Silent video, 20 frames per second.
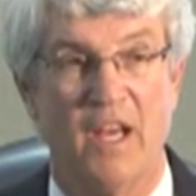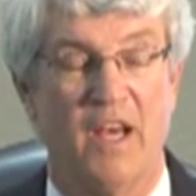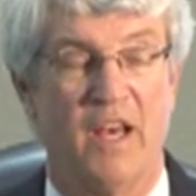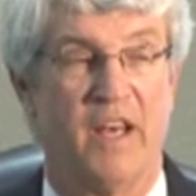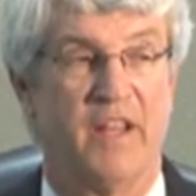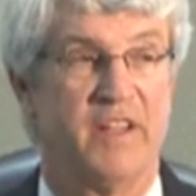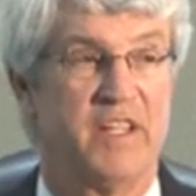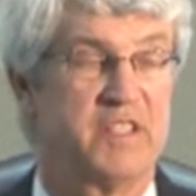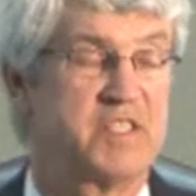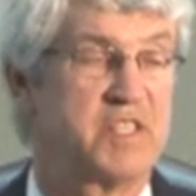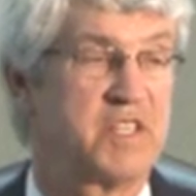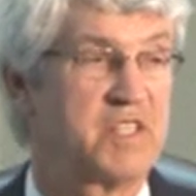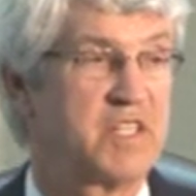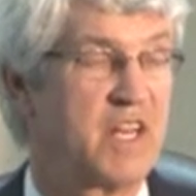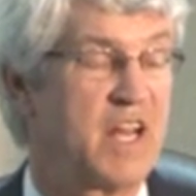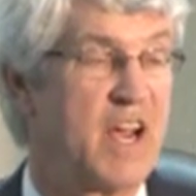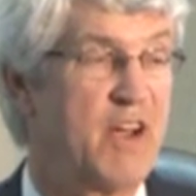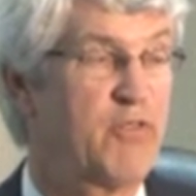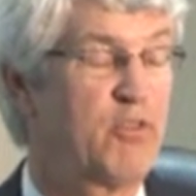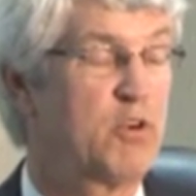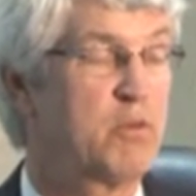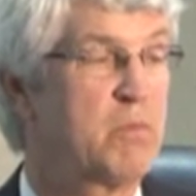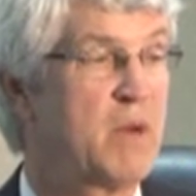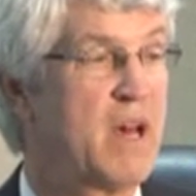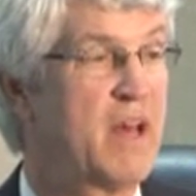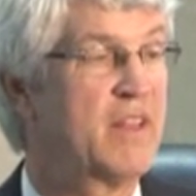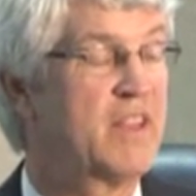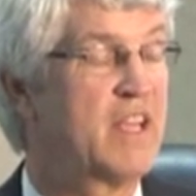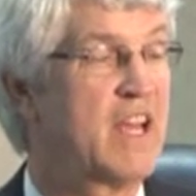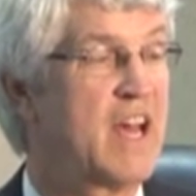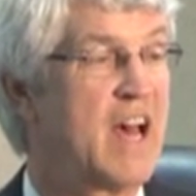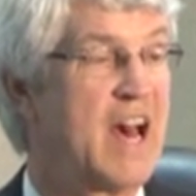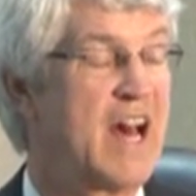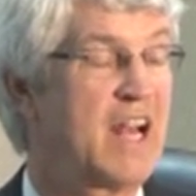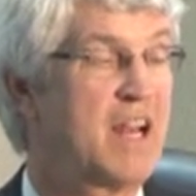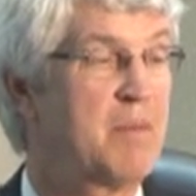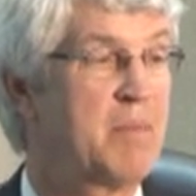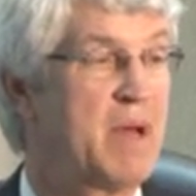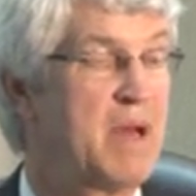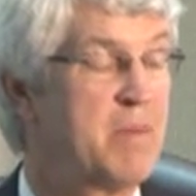This is an effort by the
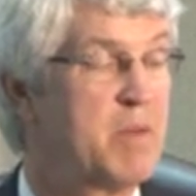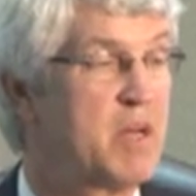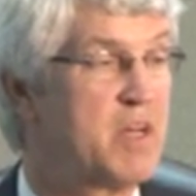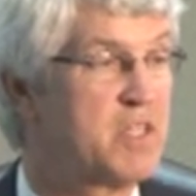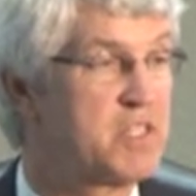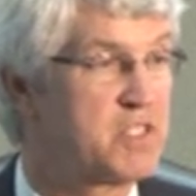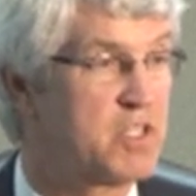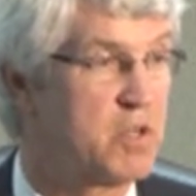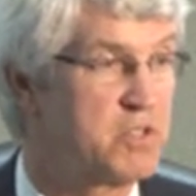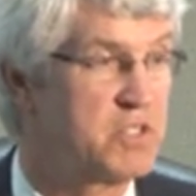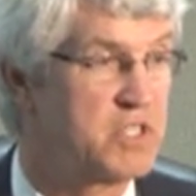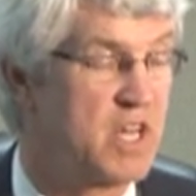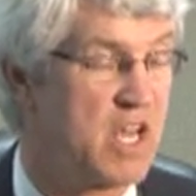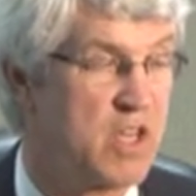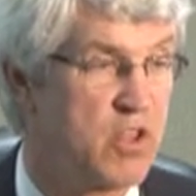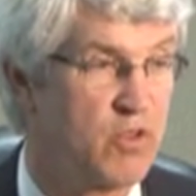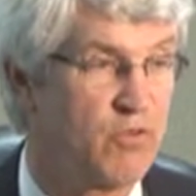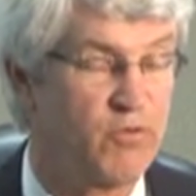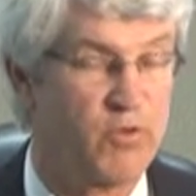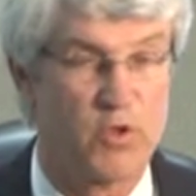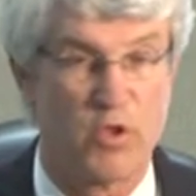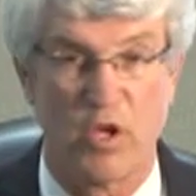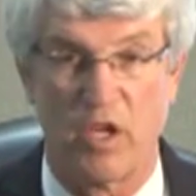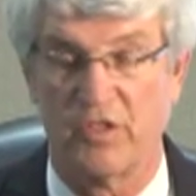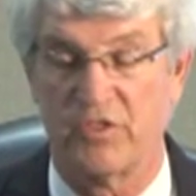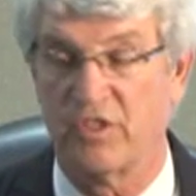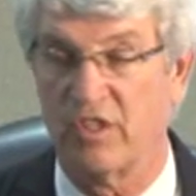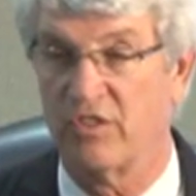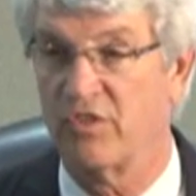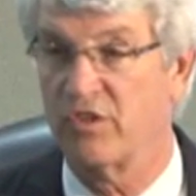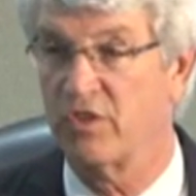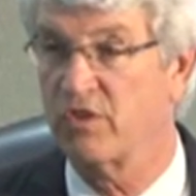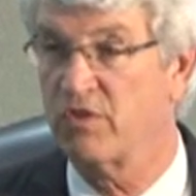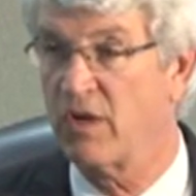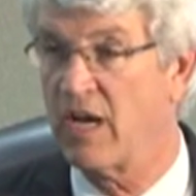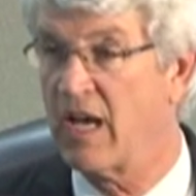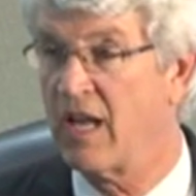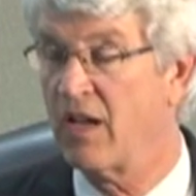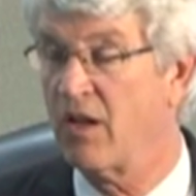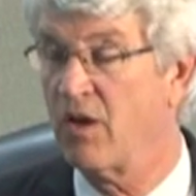Alabama Association for Justice, the
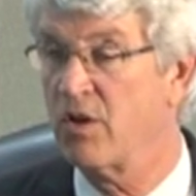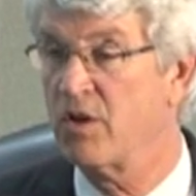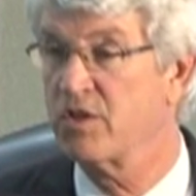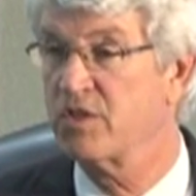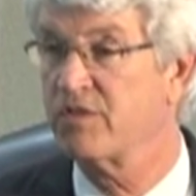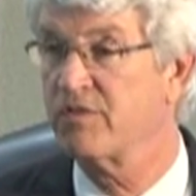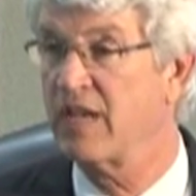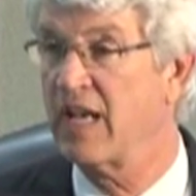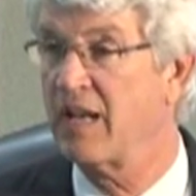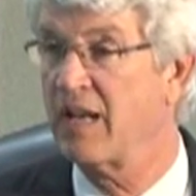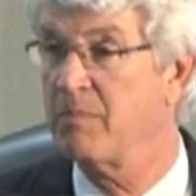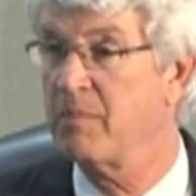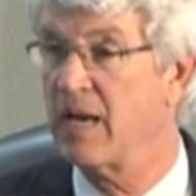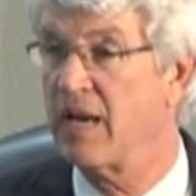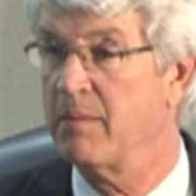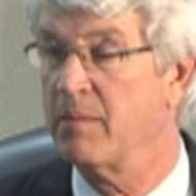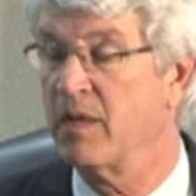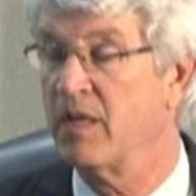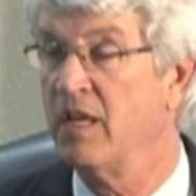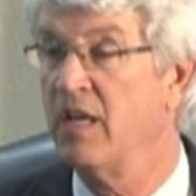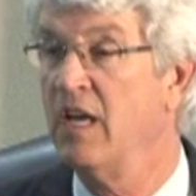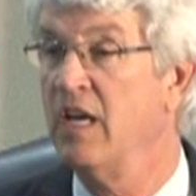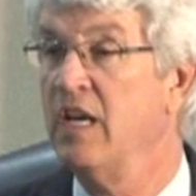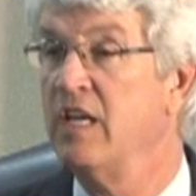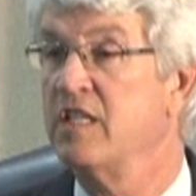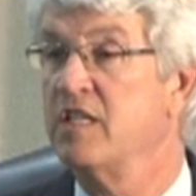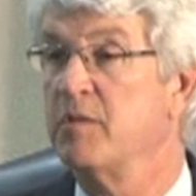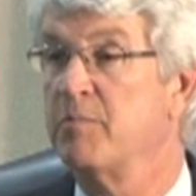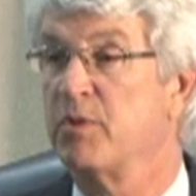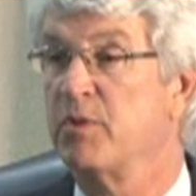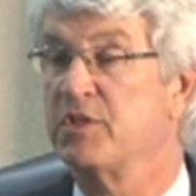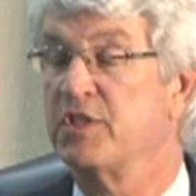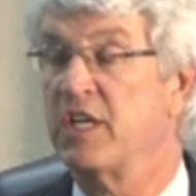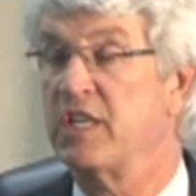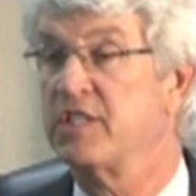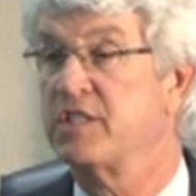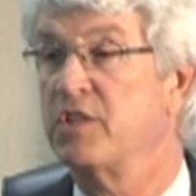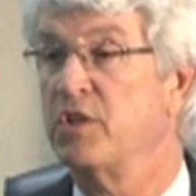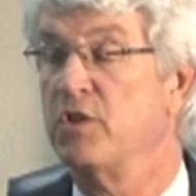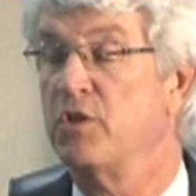trial lawyers of Alabama, to
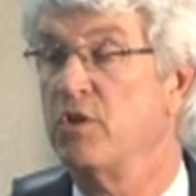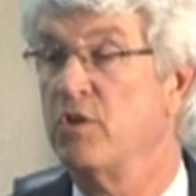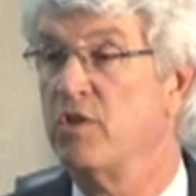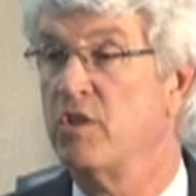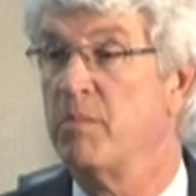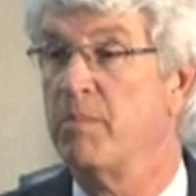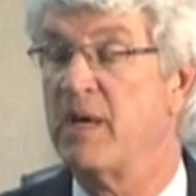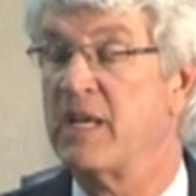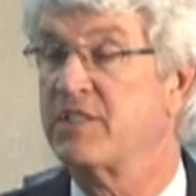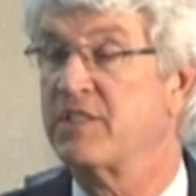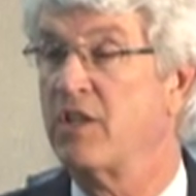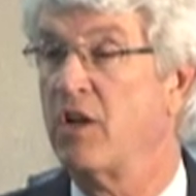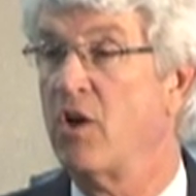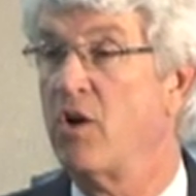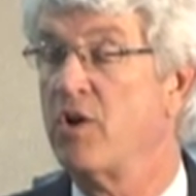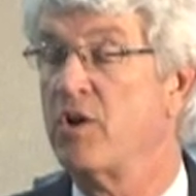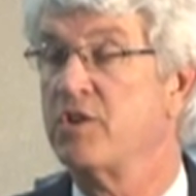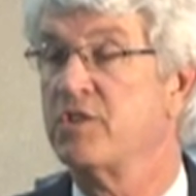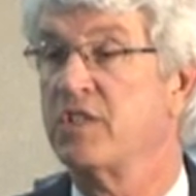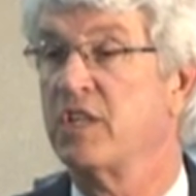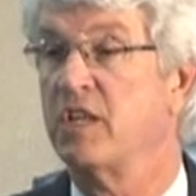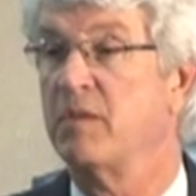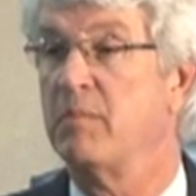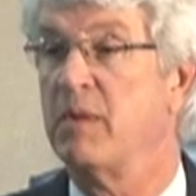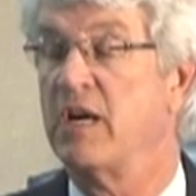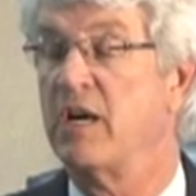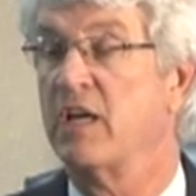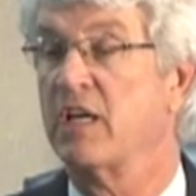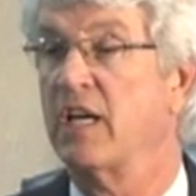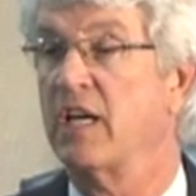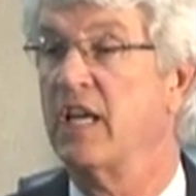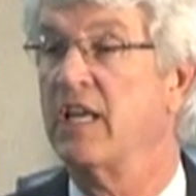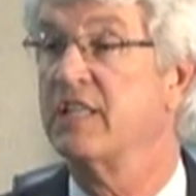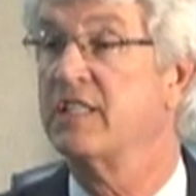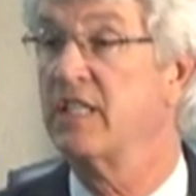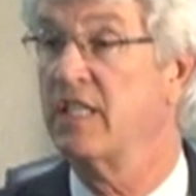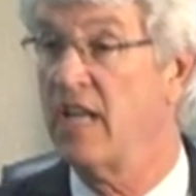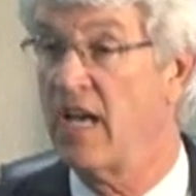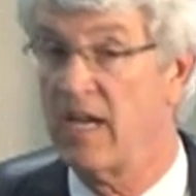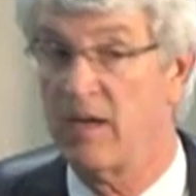present to you the best lawyers in America. And
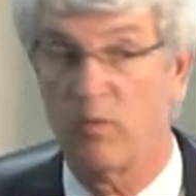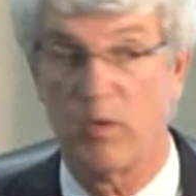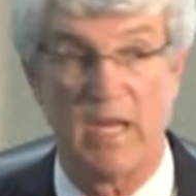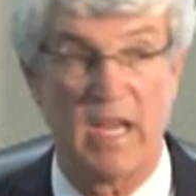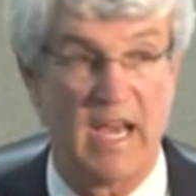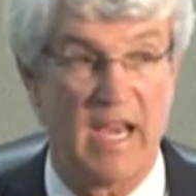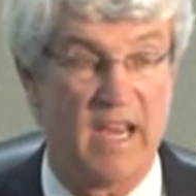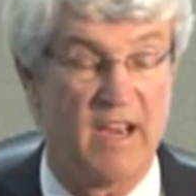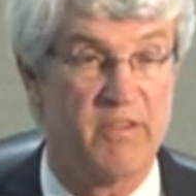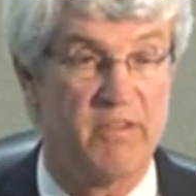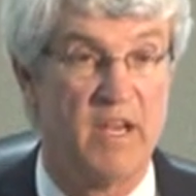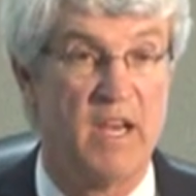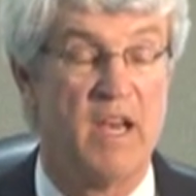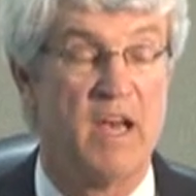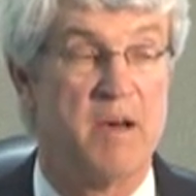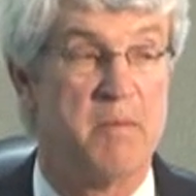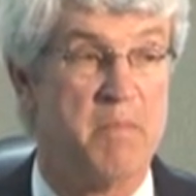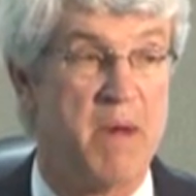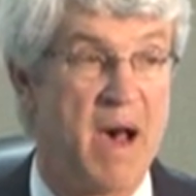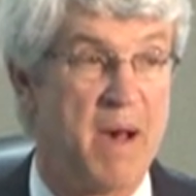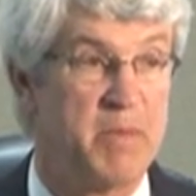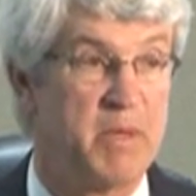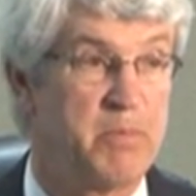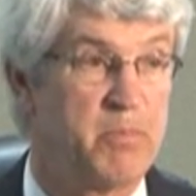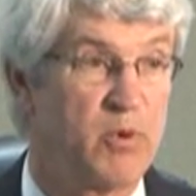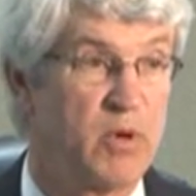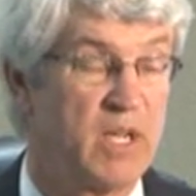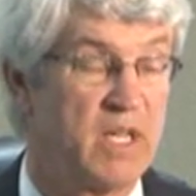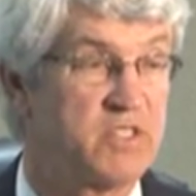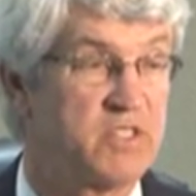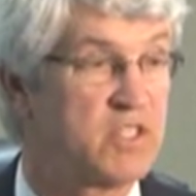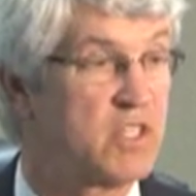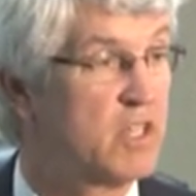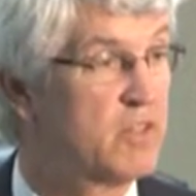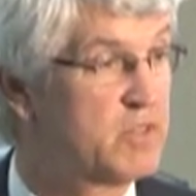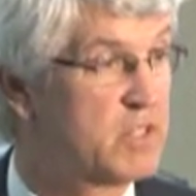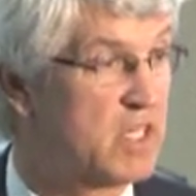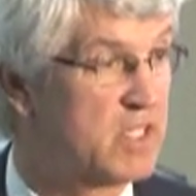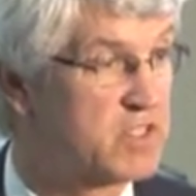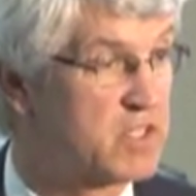tonight we have Bobby Prince of
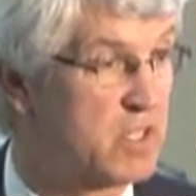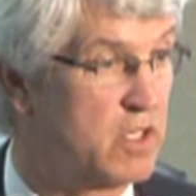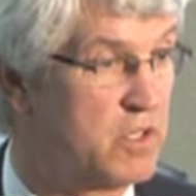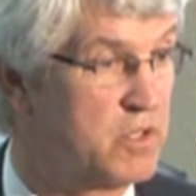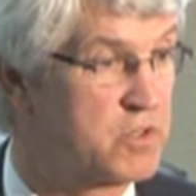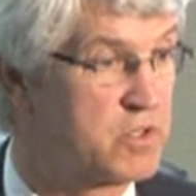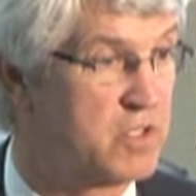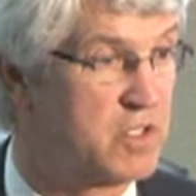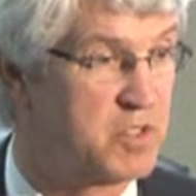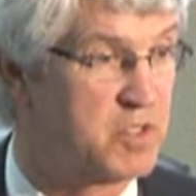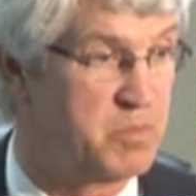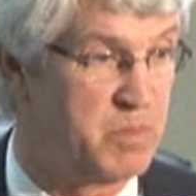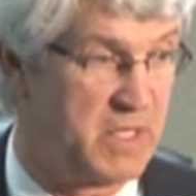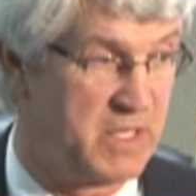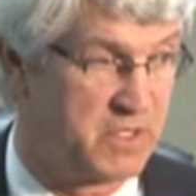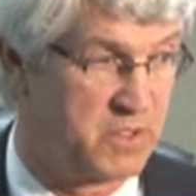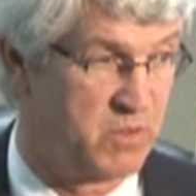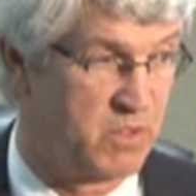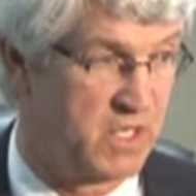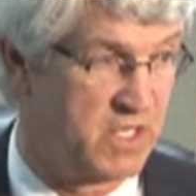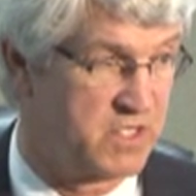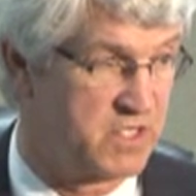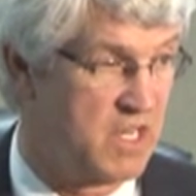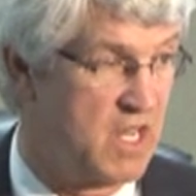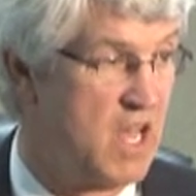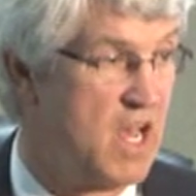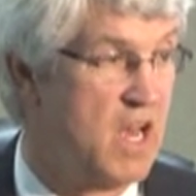Tuscaloosa to speak to us.